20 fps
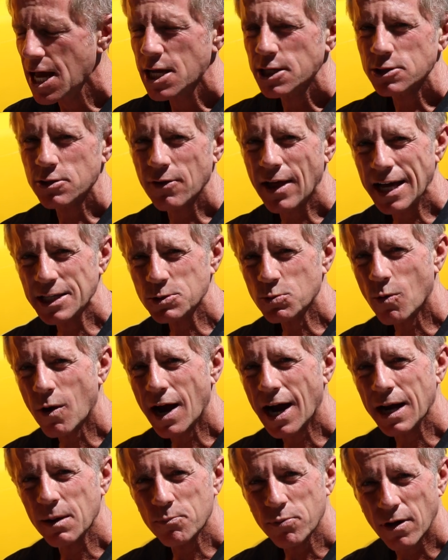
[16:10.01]
So that's
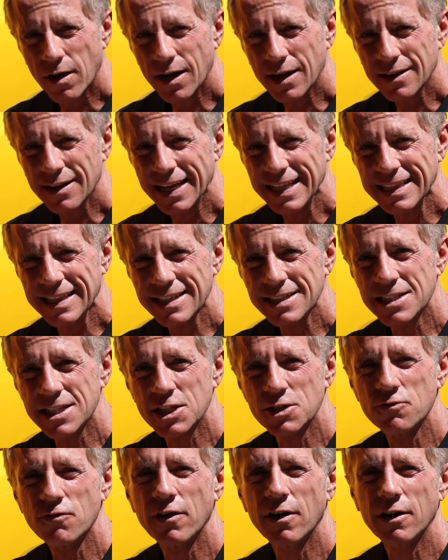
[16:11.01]
why a product like this
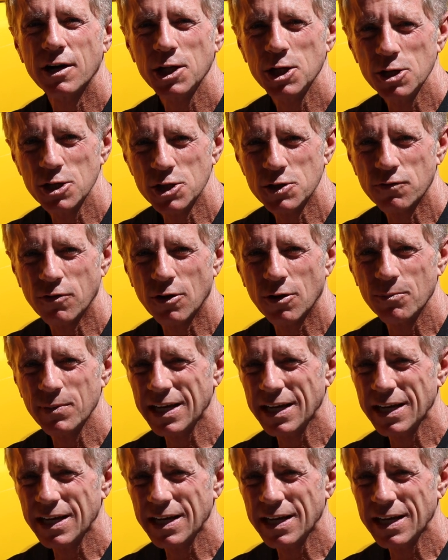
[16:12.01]
is very useful,